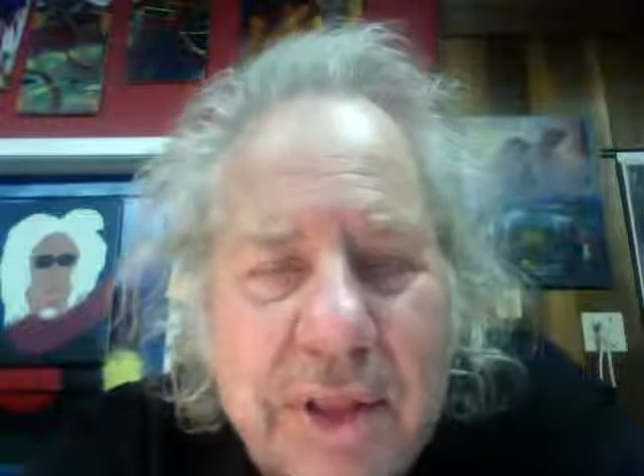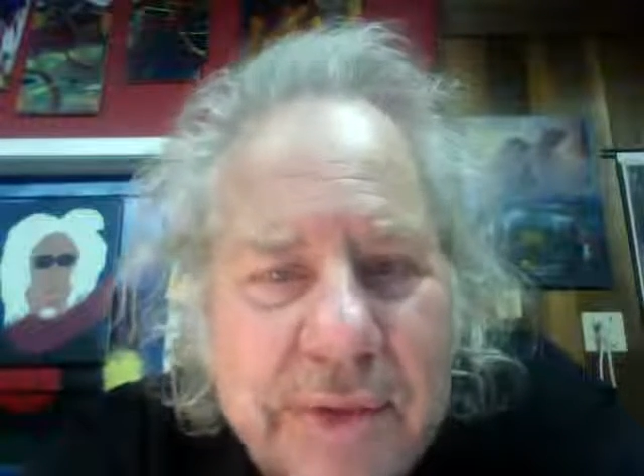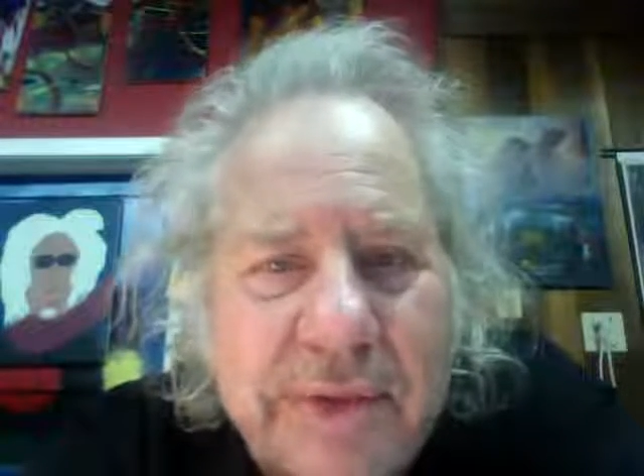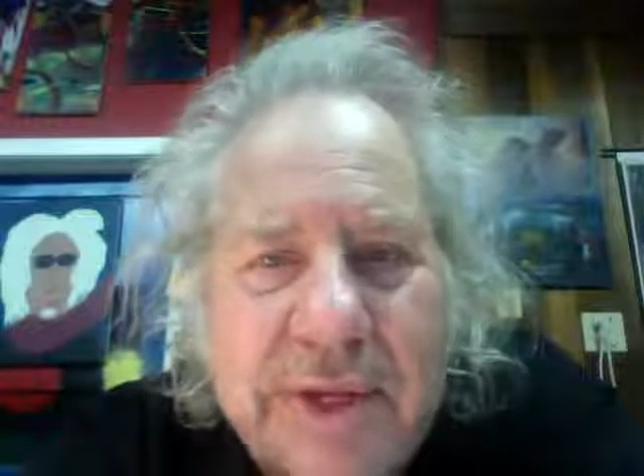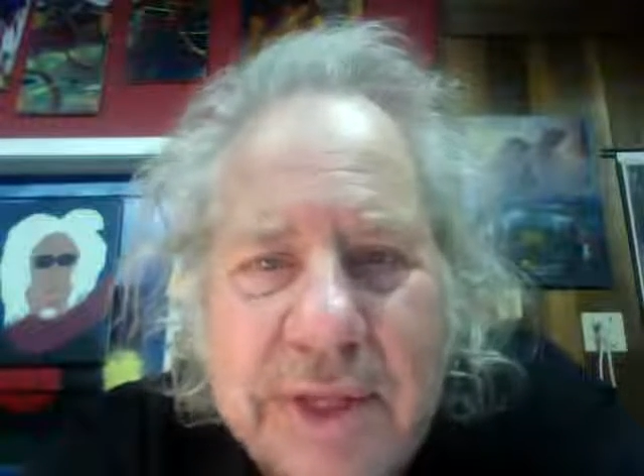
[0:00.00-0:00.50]

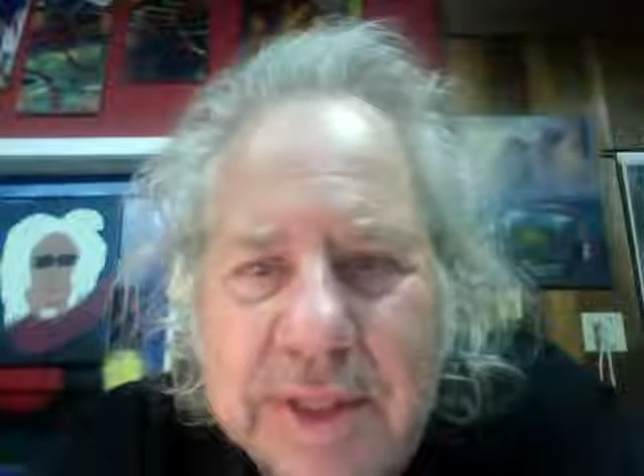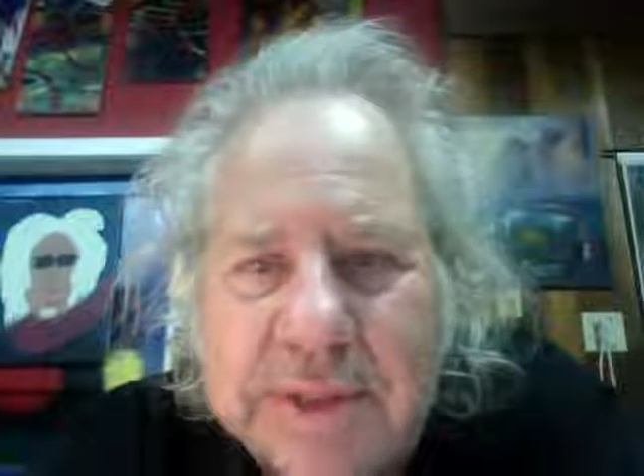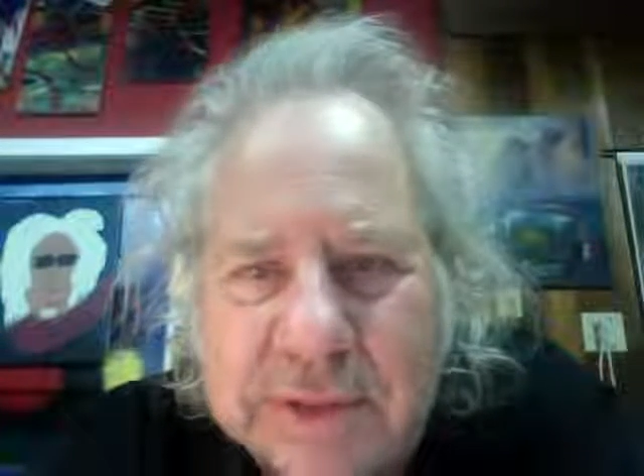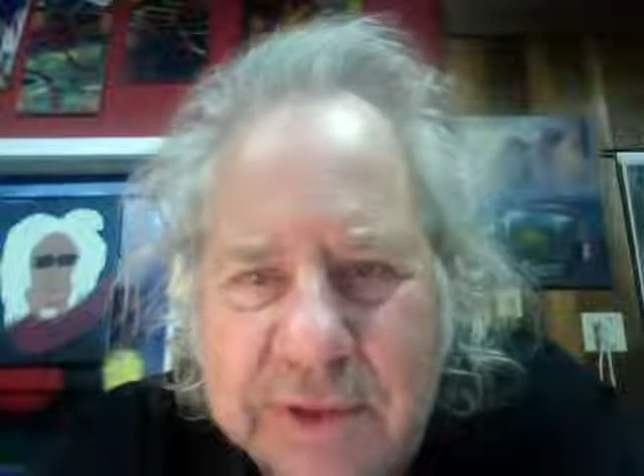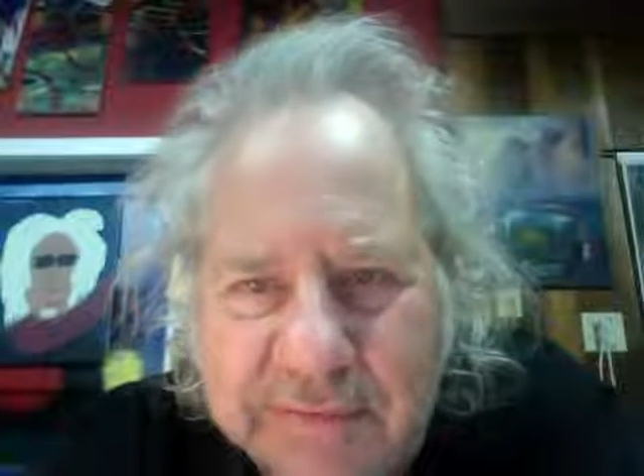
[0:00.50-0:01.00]
underneath the
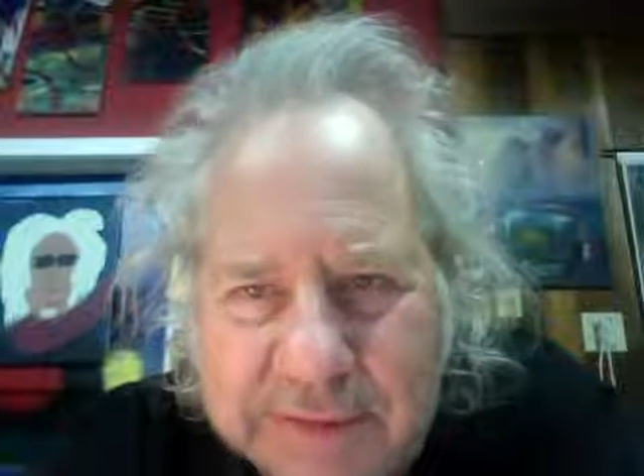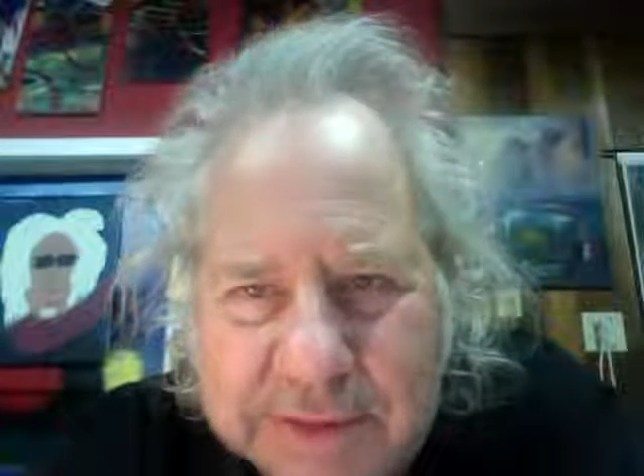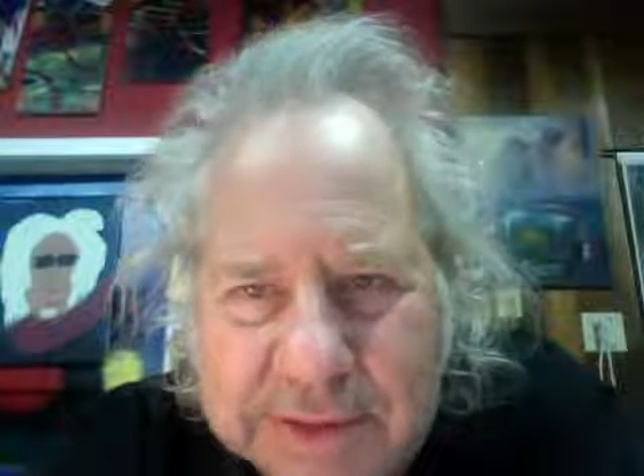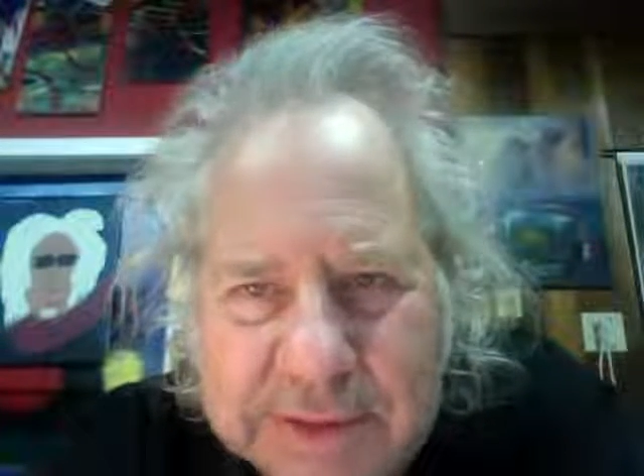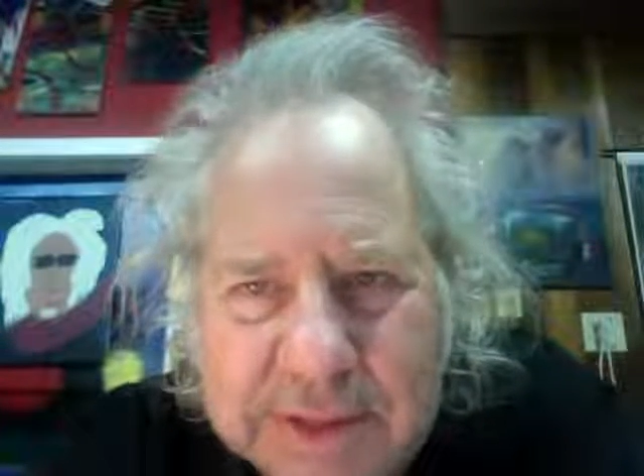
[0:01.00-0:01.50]

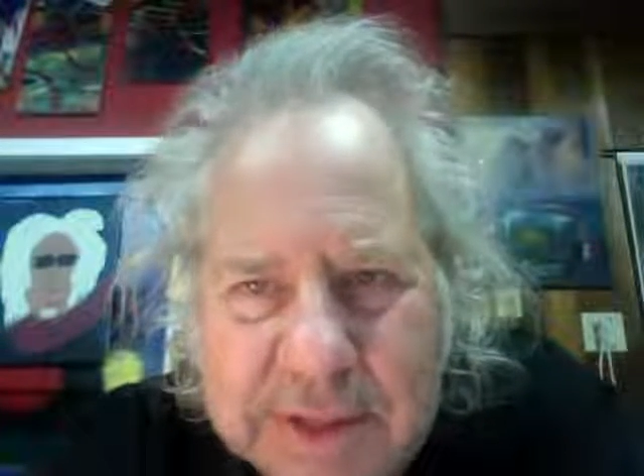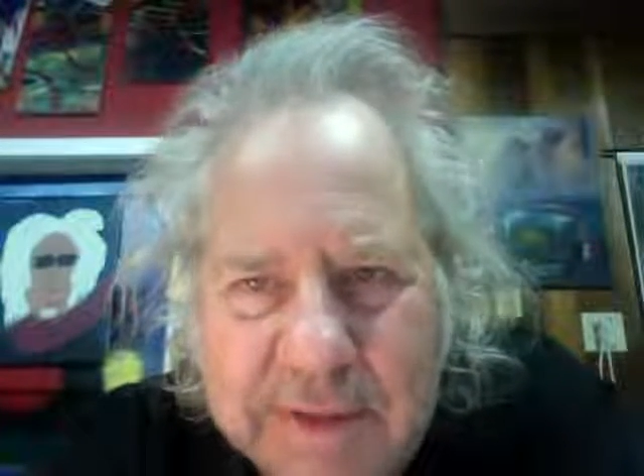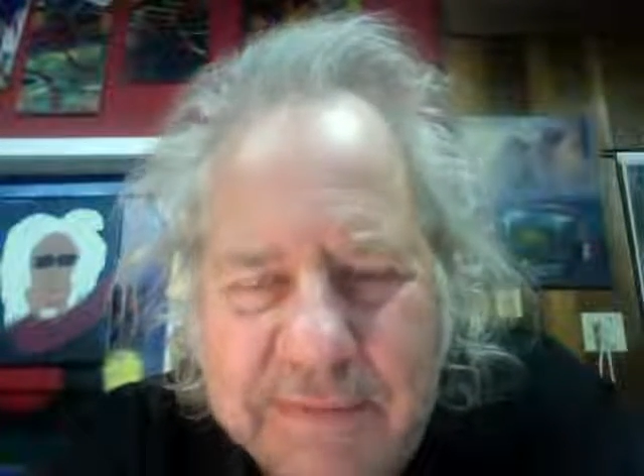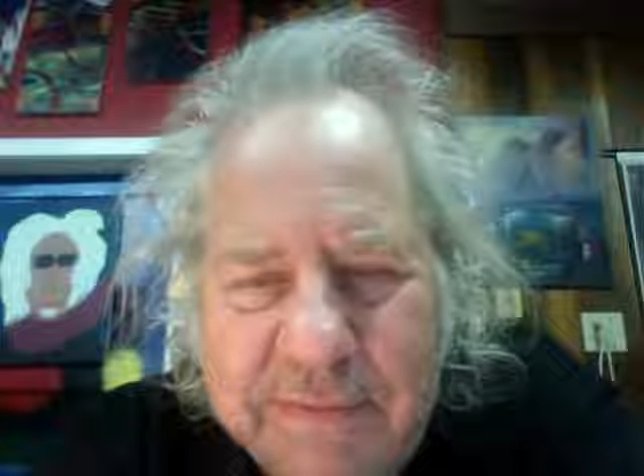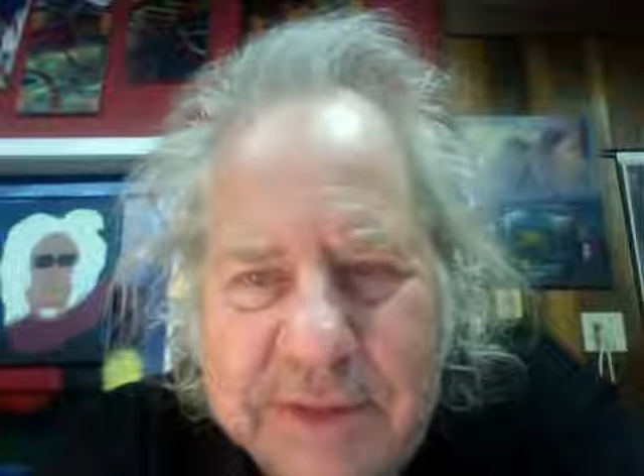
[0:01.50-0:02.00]
surface
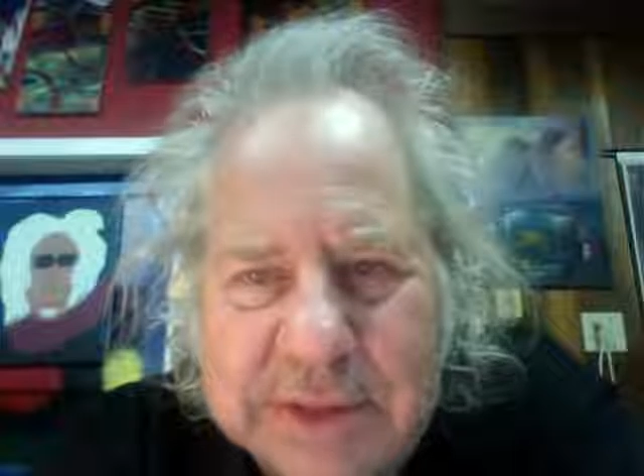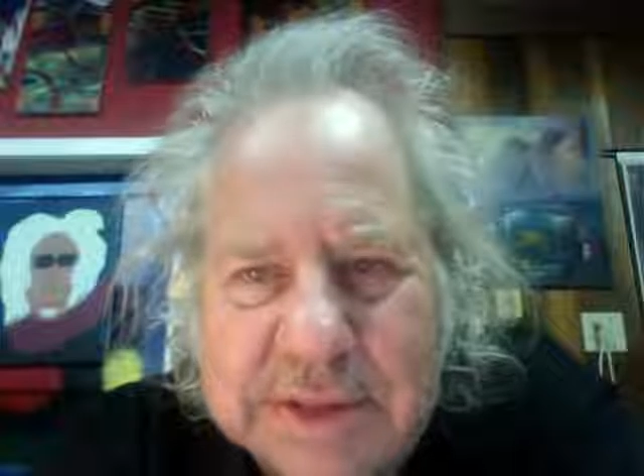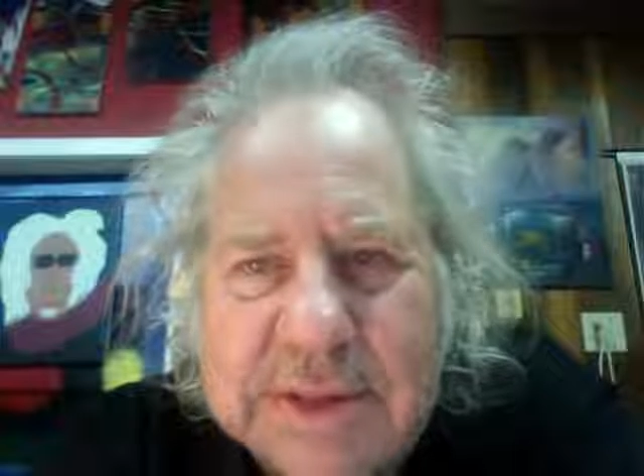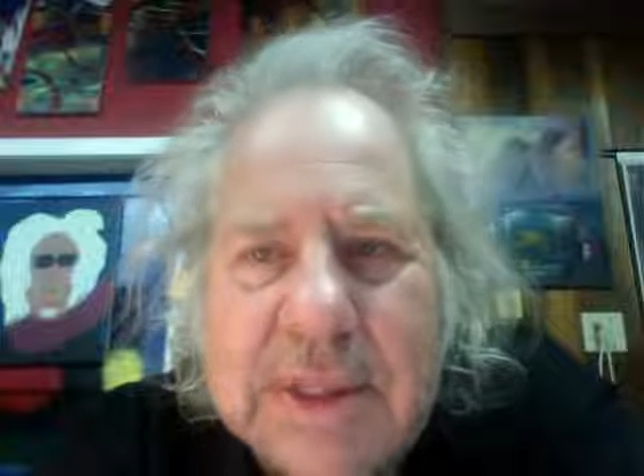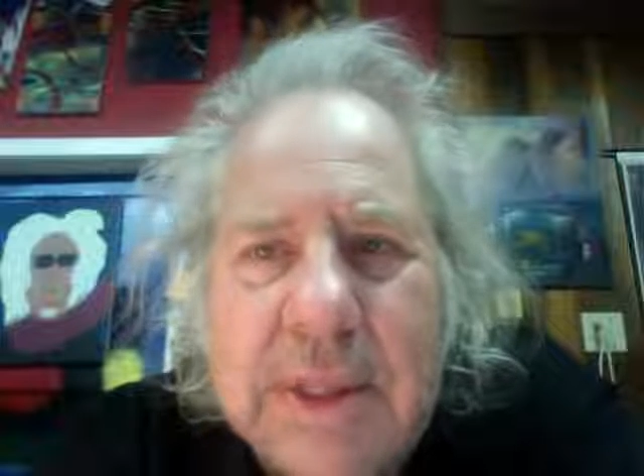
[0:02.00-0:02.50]
of this